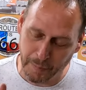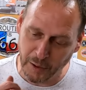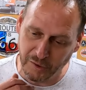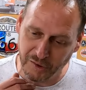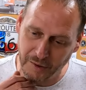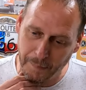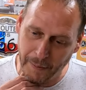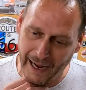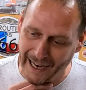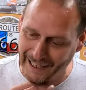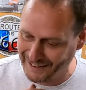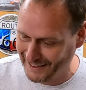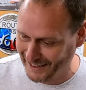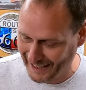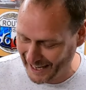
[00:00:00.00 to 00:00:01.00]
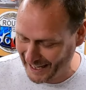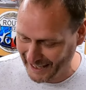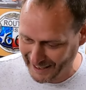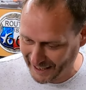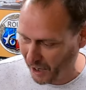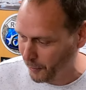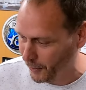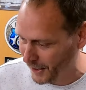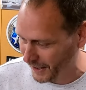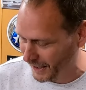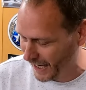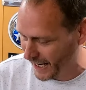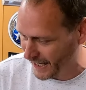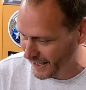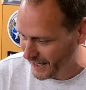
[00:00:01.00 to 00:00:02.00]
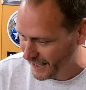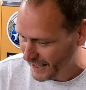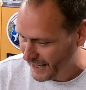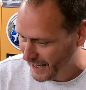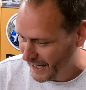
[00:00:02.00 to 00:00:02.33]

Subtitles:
booster pack to get it going again.